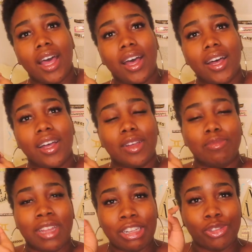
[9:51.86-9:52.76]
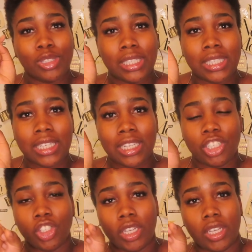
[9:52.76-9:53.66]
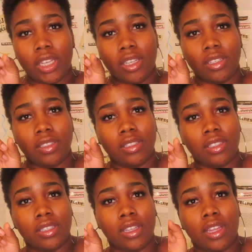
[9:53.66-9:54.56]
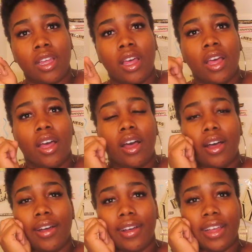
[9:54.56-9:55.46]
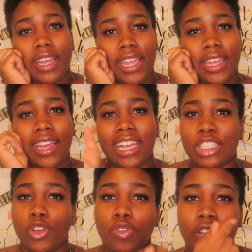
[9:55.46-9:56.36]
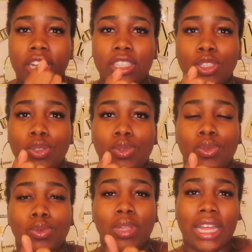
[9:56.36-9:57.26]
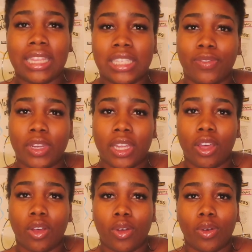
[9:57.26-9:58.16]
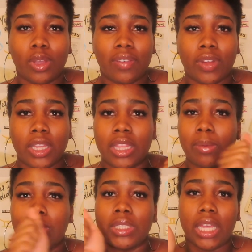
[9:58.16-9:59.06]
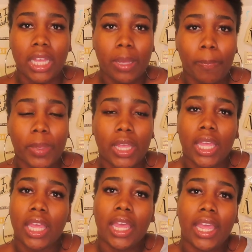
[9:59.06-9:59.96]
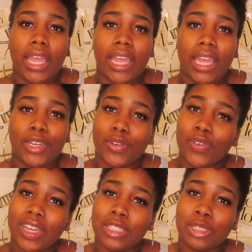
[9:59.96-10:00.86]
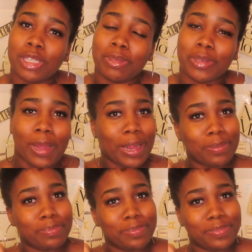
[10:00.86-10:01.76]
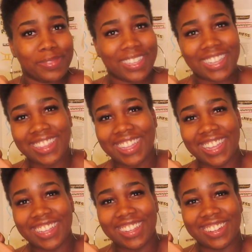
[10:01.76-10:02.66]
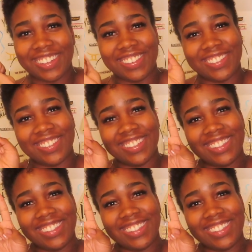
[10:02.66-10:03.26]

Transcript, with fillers: NaturallySydneyG, And guys, don't forget to like this video, give it a thumbs up, and don't forget to subscribe. Thank you.